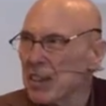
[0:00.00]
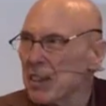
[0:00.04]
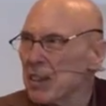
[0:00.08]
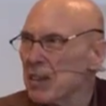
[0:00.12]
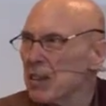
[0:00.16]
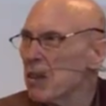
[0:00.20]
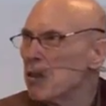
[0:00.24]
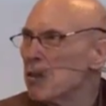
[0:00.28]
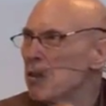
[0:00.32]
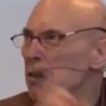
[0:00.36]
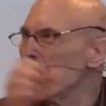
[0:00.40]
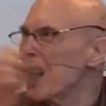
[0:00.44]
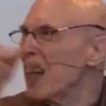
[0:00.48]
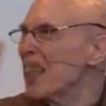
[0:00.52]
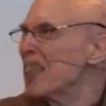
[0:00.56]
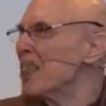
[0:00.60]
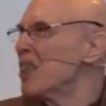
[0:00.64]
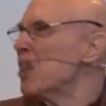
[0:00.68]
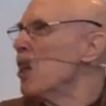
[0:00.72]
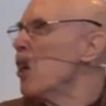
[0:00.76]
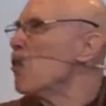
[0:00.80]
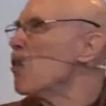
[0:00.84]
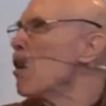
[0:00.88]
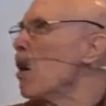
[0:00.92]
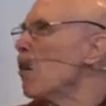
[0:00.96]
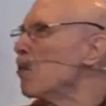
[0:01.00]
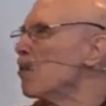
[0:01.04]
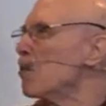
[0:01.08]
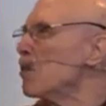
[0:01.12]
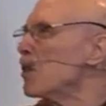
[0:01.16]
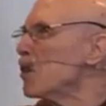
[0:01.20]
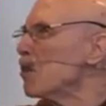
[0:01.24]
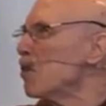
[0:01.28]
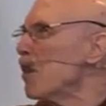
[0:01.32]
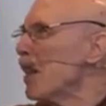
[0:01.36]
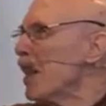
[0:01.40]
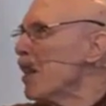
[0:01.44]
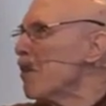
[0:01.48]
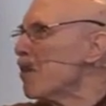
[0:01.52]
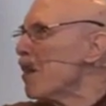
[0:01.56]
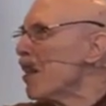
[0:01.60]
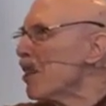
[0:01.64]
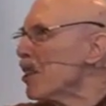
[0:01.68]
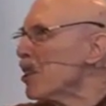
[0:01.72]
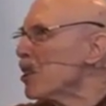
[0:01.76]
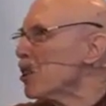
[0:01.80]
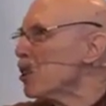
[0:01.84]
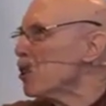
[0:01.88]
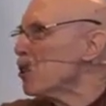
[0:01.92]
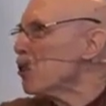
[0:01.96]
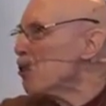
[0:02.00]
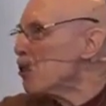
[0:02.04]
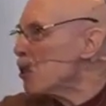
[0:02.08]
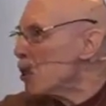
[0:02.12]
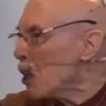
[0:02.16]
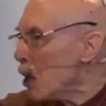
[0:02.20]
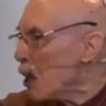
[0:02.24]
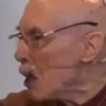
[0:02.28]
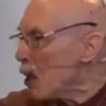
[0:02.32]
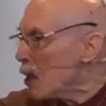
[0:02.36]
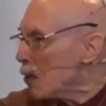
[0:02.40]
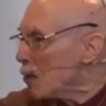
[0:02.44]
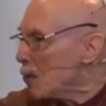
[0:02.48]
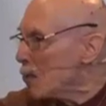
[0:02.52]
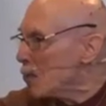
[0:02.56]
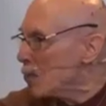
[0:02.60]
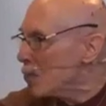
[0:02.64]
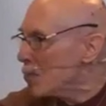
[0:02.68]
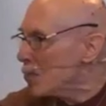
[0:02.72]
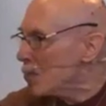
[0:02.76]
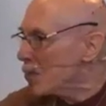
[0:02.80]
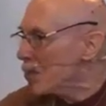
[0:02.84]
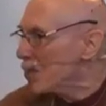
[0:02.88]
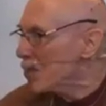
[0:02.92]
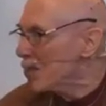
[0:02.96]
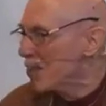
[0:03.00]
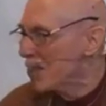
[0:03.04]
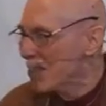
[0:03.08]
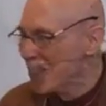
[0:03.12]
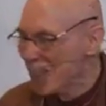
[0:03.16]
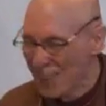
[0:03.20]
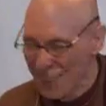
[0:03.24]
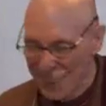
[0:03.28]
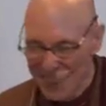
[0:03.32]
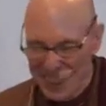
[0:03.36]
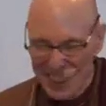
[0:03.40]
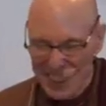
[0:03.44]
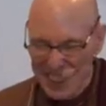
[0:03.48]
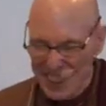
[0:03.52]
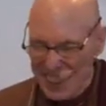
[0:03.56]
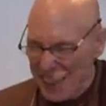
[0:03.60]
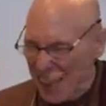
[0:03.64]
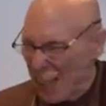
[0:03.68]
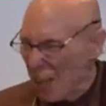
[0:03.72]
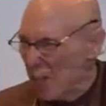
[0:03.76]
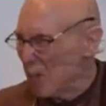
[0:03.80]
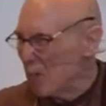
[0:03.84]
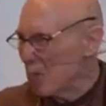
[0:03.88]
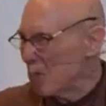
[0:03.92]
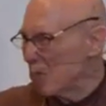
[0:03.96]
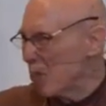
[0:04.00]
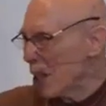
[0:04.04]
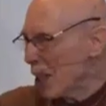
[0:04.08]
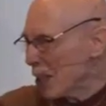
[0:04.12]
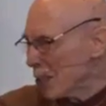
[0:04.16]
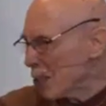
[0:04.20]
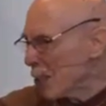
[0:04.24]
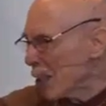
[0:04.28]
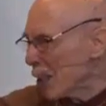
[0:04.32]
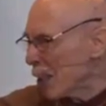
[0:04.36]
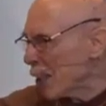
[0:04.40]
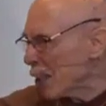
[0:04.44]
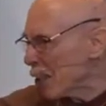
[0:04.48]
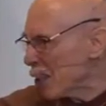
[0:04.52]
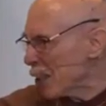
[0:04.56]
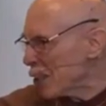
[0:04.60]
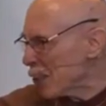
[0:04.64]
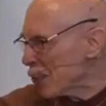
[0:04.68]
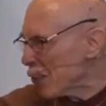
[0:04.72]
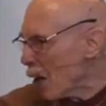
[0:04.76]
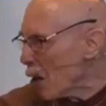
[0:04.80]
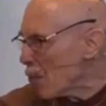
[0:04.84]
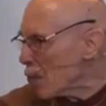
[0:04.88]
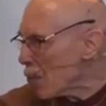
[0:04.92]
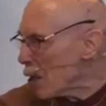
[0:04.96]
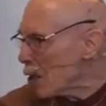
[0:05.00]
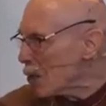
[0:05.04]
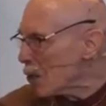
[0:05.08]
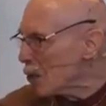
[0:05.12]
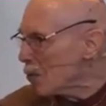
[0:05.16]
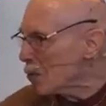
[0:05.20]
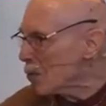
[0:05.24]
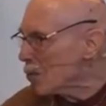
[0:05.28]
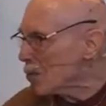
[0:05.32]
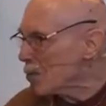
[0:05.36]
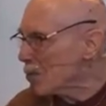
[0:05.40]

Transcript: Don't you guys know I'm speaking about a sutta? I'm lecturing on the Dhamma.